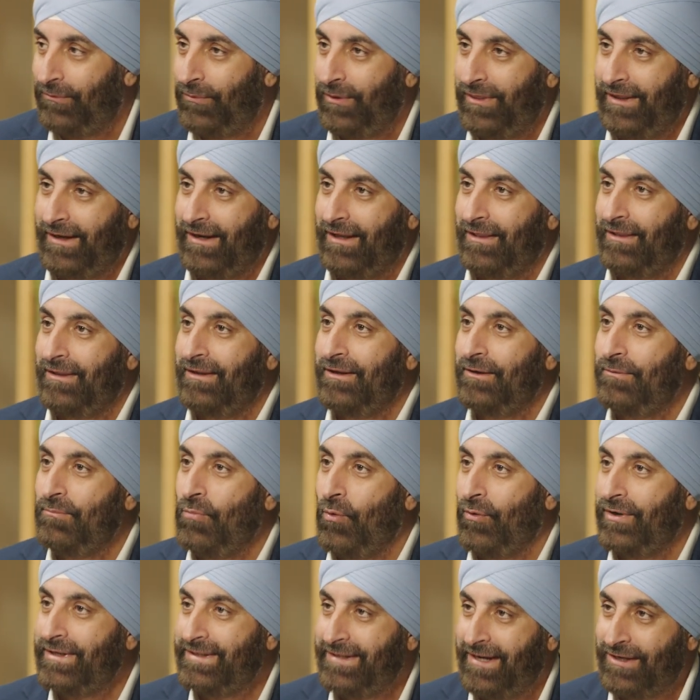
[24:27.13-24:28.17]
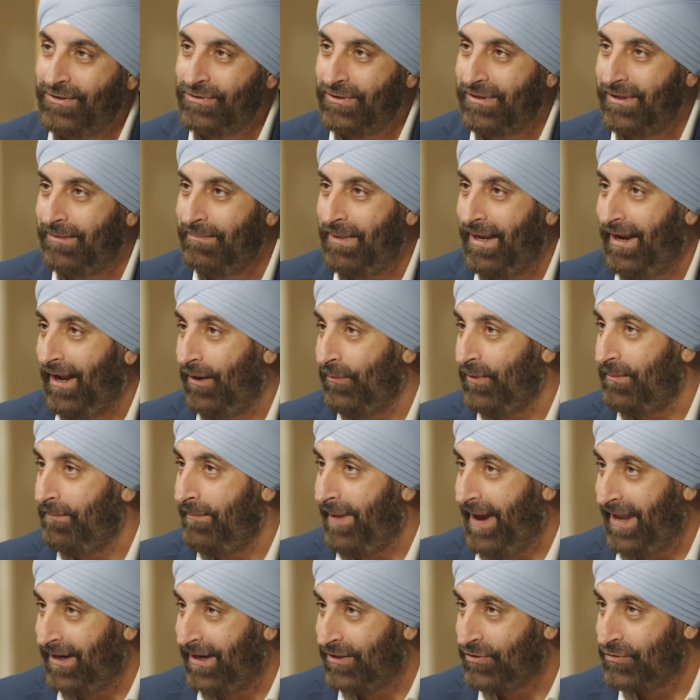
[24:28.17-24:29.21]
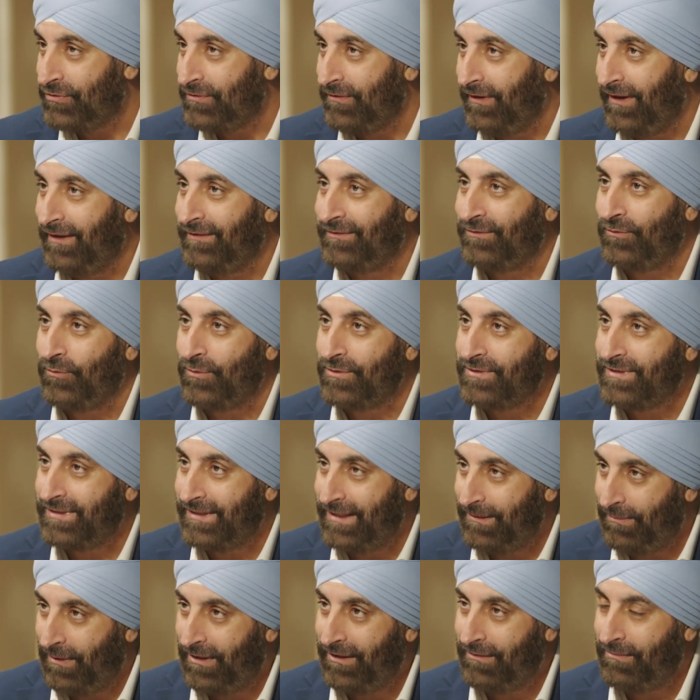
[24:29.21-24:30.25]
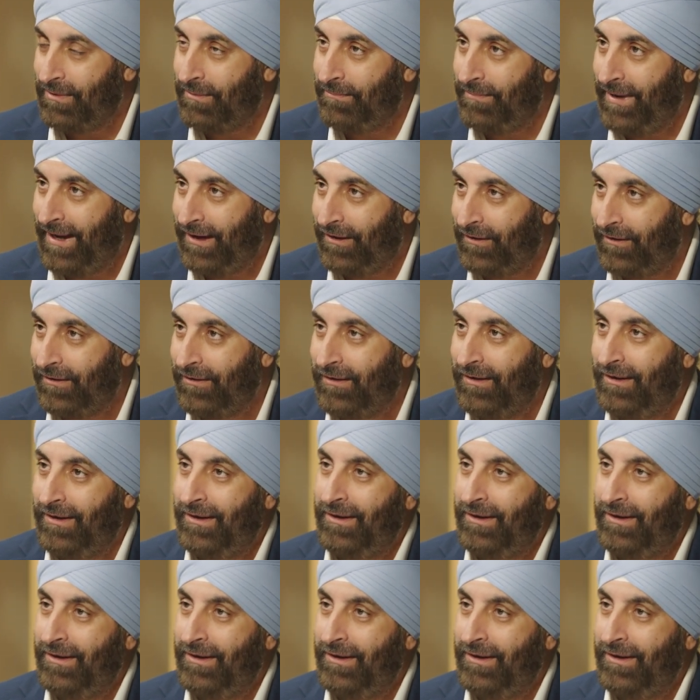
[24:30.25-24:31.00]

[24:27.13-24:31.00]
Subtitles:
We think a little more intentionally about how we manage stress or sleep a little bit better.